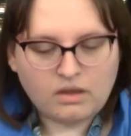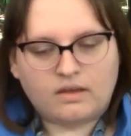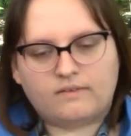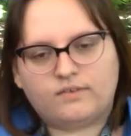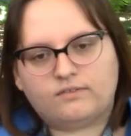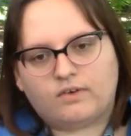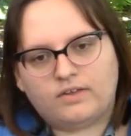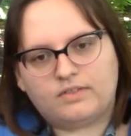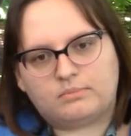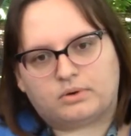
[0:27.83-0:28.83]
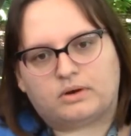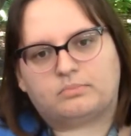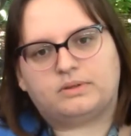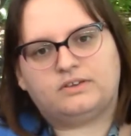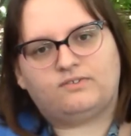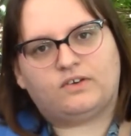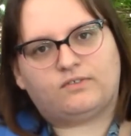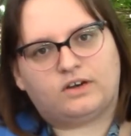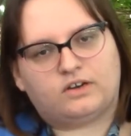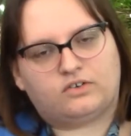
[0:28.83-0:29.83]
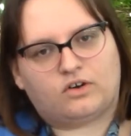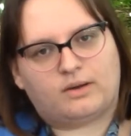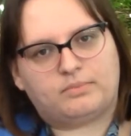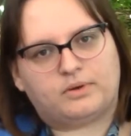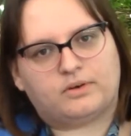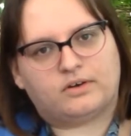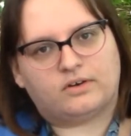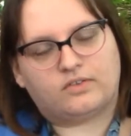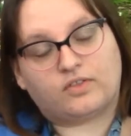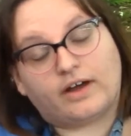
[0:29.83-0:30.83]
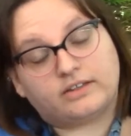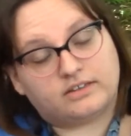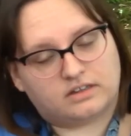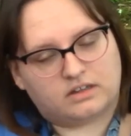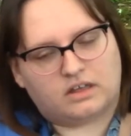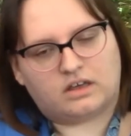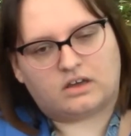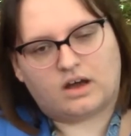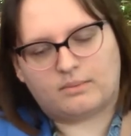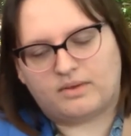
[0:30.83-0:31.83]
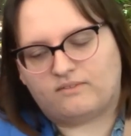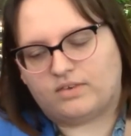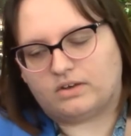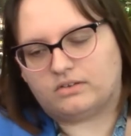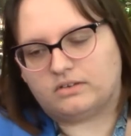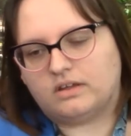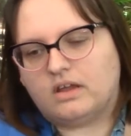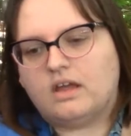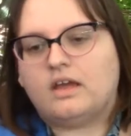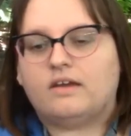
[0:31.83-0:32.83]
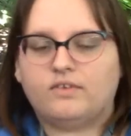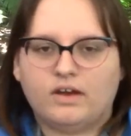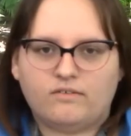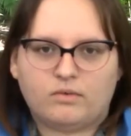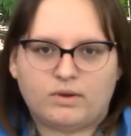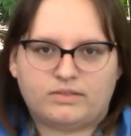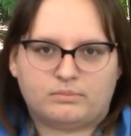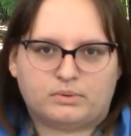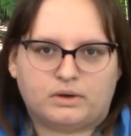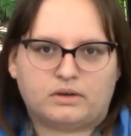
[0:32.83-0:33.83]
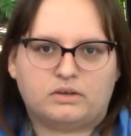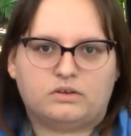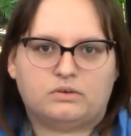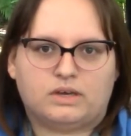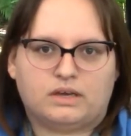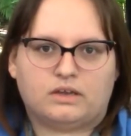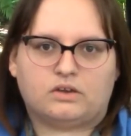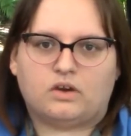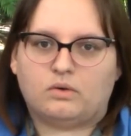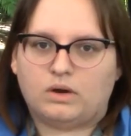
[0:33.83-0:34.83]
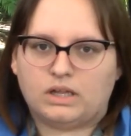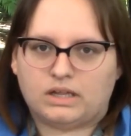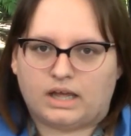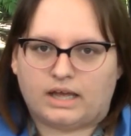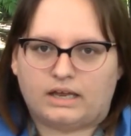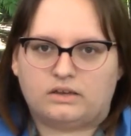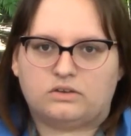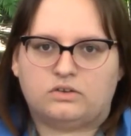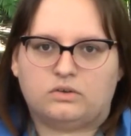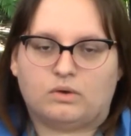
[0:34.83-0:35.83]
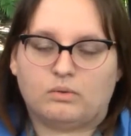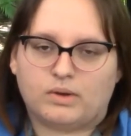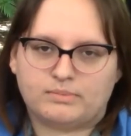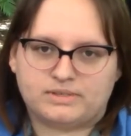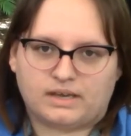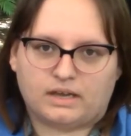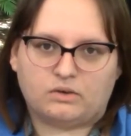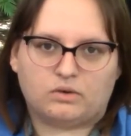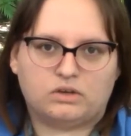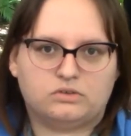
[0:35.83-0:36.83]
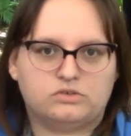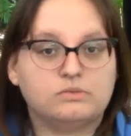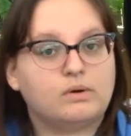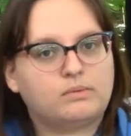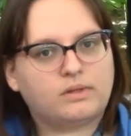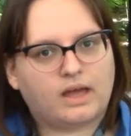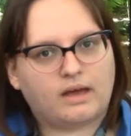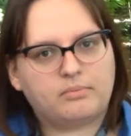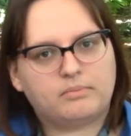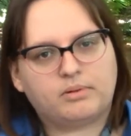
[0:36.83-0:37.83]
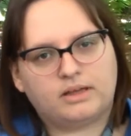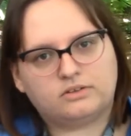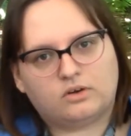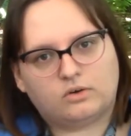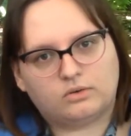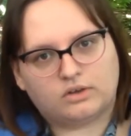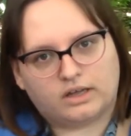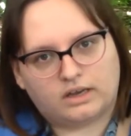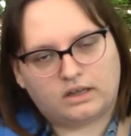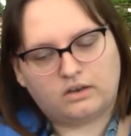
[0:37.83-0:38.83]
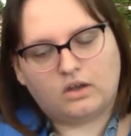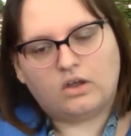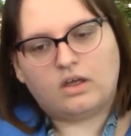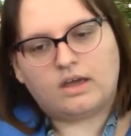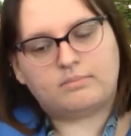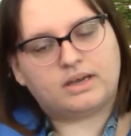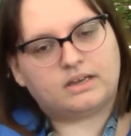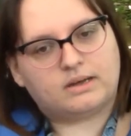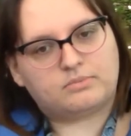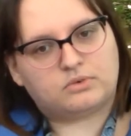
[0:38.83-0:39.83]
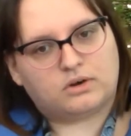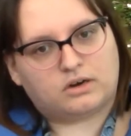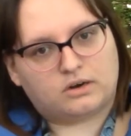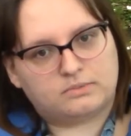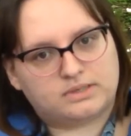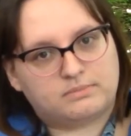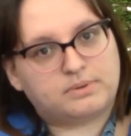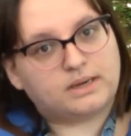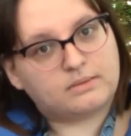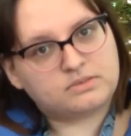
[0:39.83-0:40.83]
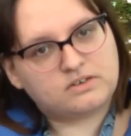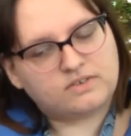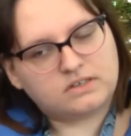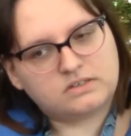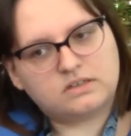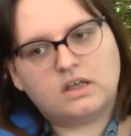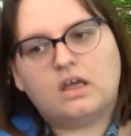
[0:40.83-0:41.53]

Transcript: If you've read the book, please feel free to drop your thoughts in the comment field. If you haven't read the book, you can go online to our website or use your mobile app and place a hold on it and pick it up through our curbside pickup service